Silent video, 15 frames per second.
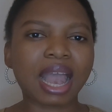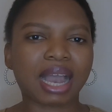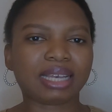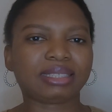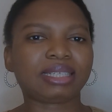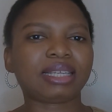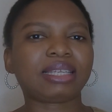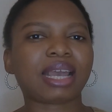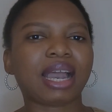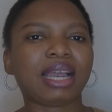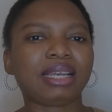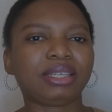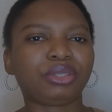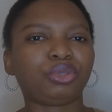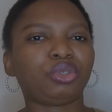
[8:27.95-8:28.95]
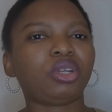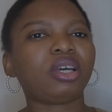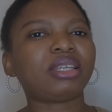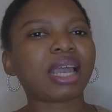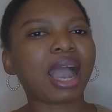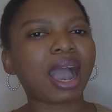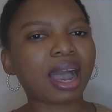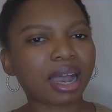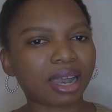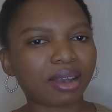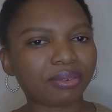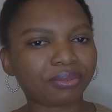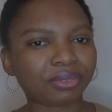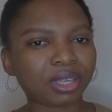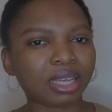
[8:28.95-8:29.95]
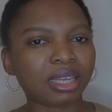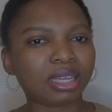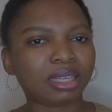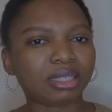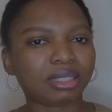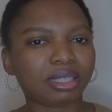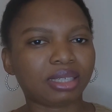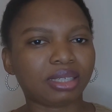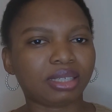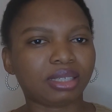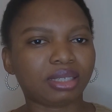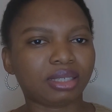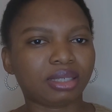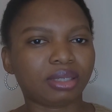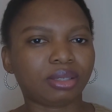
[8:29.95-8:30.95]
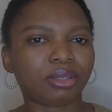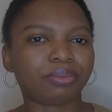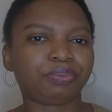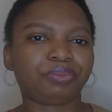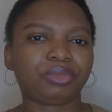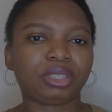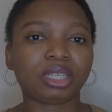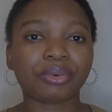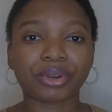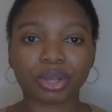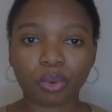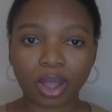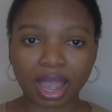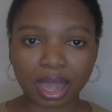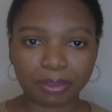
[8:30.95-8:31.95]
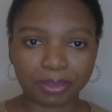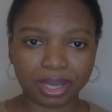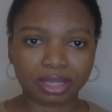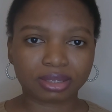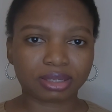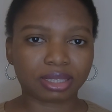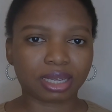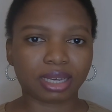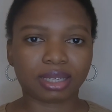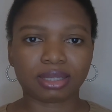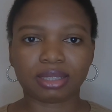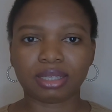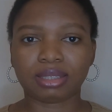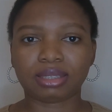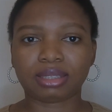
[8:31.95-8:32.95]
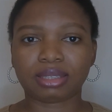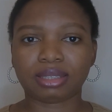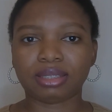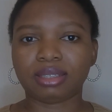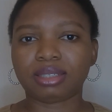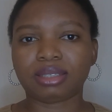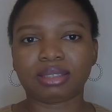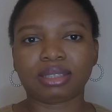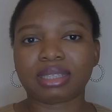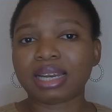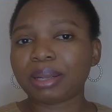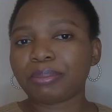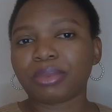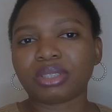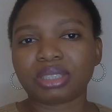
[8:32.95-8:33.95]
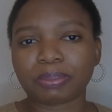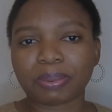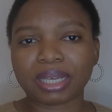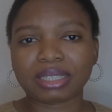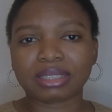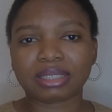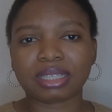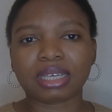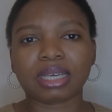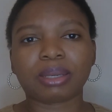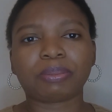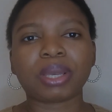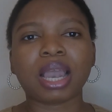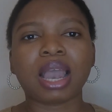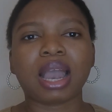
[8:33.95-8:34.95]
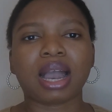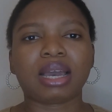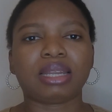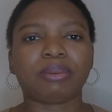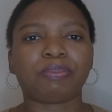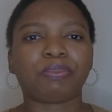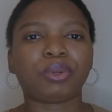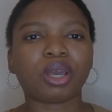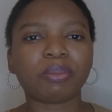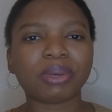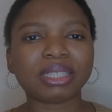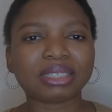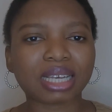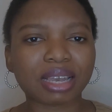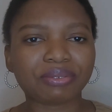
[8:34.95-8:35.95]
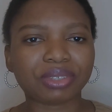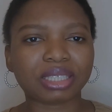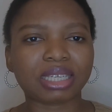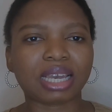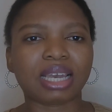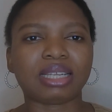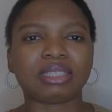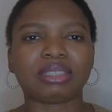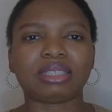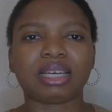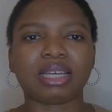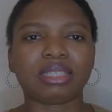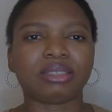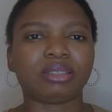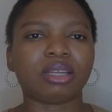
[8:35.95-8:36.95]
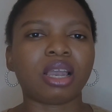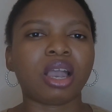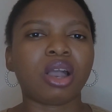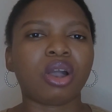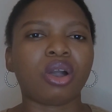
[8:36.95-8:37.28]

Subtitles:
I said I do not have the requirements like the 3 months pay slip and employment evidence and